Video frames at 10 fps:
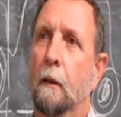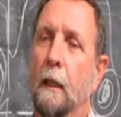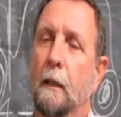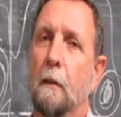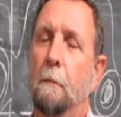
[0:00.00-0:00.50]

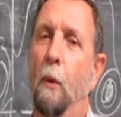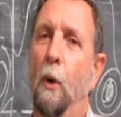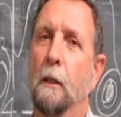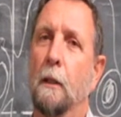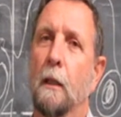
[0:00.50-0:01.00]
get that
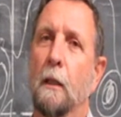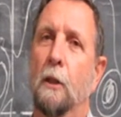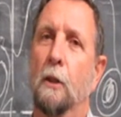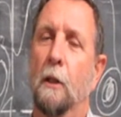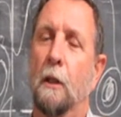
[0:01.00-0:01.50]
poison
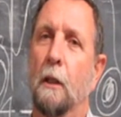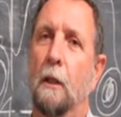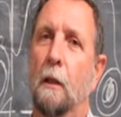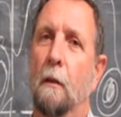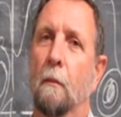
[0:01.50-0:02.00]
into your
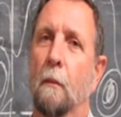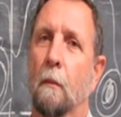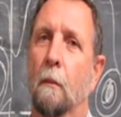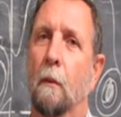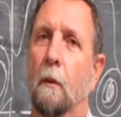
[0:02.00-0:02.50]
system,
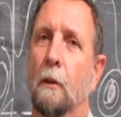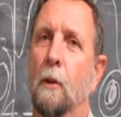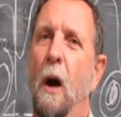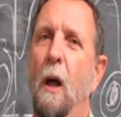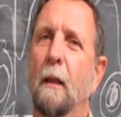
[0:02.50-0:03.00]

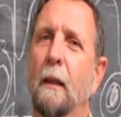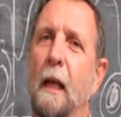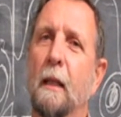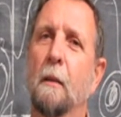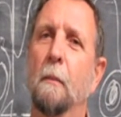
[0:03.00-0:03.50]
your whole
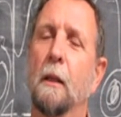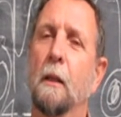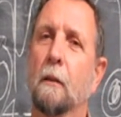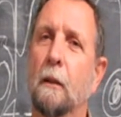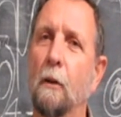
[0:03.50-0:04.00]
anatomy
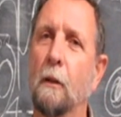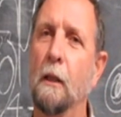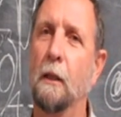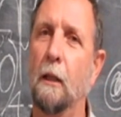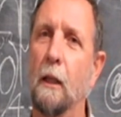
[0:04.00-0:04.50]

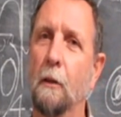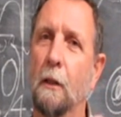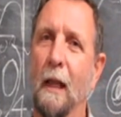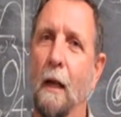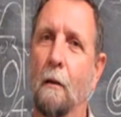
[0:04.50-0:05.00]
totally
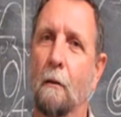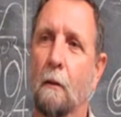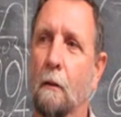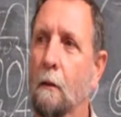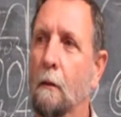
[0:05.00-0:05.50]
slows down.